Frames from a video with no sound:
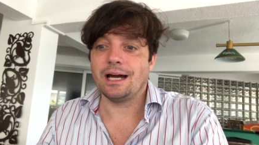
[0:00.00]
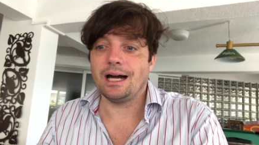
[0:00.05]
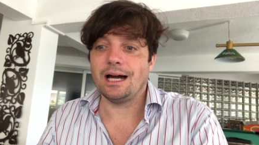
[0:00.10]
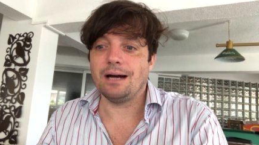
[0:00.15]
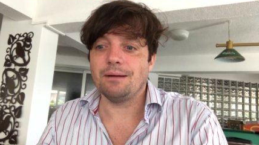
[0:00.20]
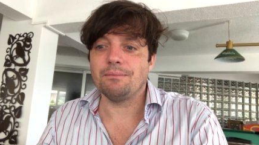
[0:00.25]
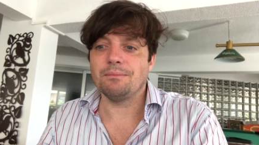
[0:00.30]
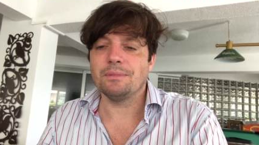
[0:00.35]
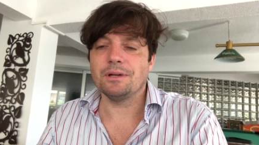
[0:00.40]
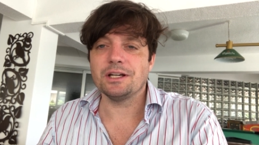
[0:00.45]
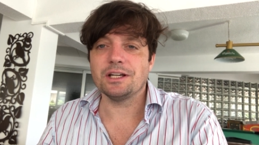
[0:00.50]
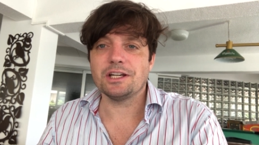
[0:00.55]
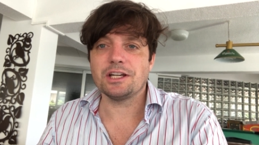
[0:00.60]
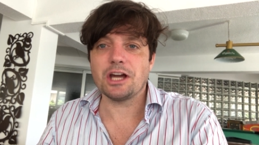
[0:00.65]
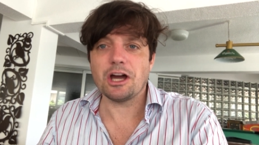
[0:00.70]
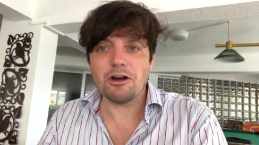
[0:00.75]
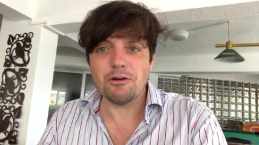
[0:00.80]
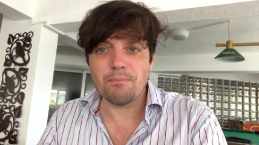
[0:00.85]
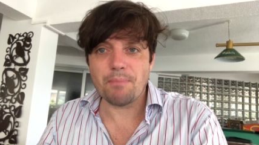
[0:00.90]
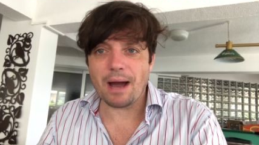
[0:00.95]
Um,
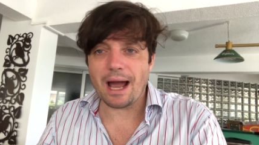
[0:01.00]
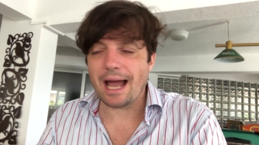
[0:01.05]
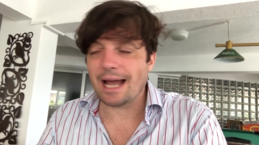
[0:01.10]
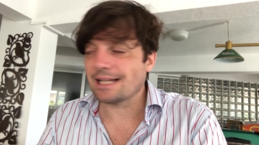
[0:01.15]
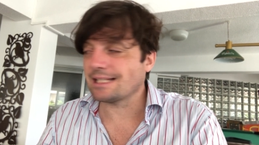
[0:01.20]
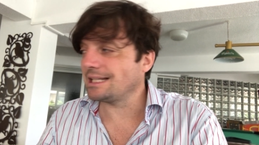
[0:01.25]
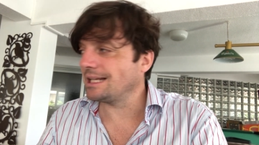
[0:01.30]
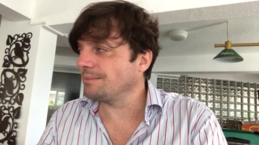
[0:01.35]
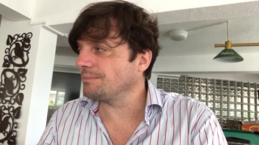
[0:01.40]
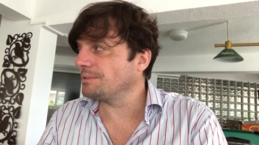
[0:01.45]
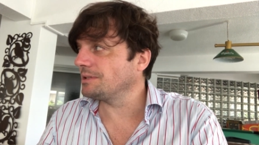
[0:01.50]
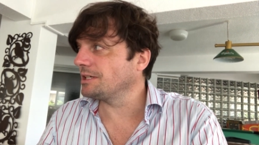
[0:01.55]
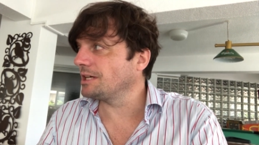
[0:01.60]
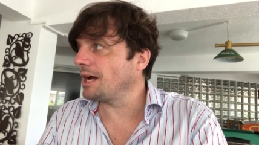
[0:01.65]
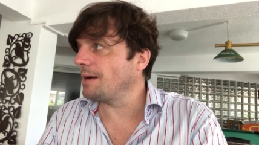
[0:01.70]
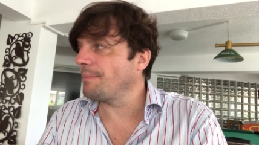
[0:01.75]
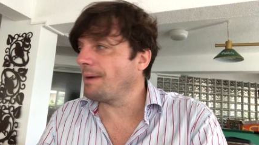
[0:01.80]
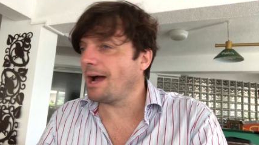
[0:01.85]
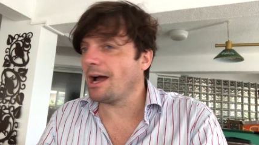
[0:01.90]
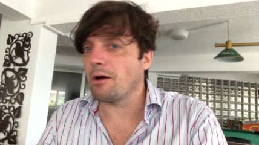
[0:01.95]
go back, tell them to
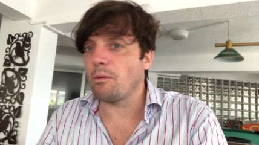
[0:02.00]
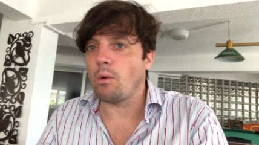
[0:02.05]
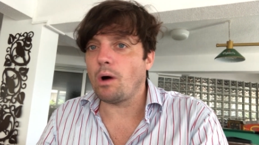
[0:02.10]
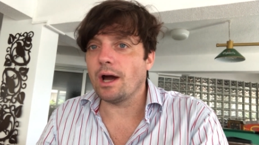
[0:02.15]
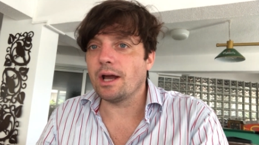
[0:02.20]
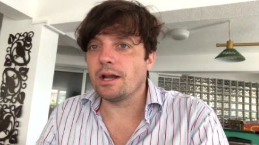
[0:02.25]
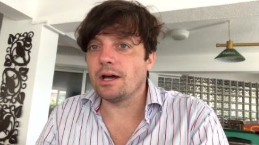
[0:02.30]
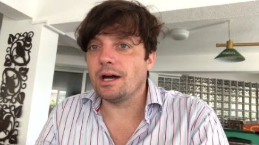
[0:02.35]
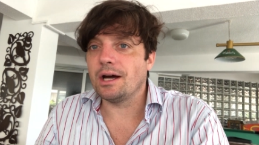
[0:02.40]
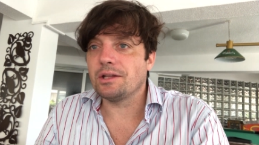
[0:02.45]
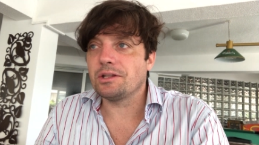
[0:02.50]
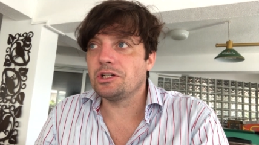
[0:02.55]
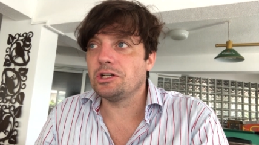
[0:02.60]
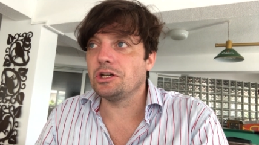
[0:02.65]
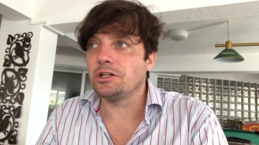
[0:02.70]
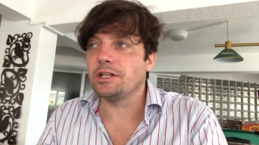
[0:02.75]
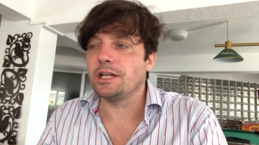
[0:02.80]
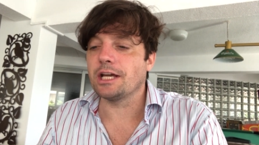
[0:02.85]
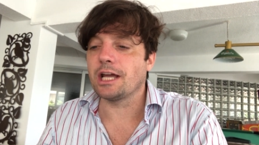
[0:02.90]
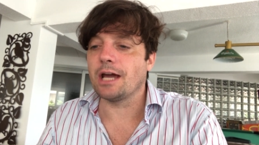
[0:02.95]
go back. Why on earth
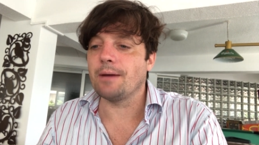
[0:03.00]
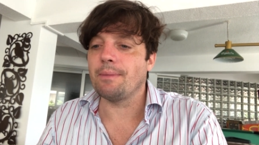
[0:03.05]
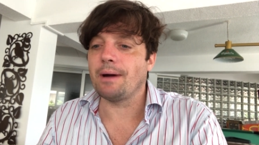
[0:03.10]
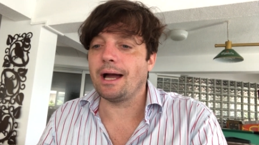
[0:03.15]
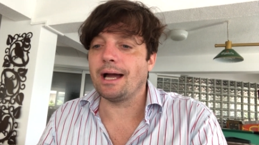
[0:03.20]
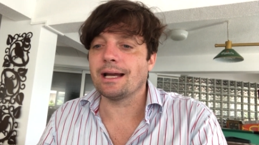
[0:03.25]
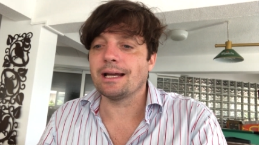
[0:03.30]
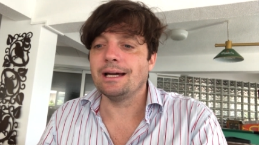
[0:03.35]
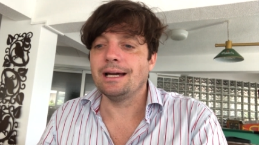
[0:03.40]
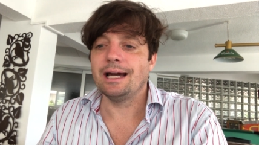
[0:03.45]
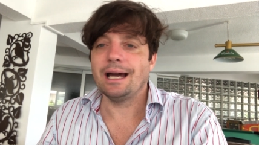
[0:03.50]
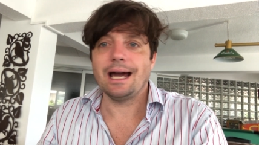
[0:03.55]
should they go back?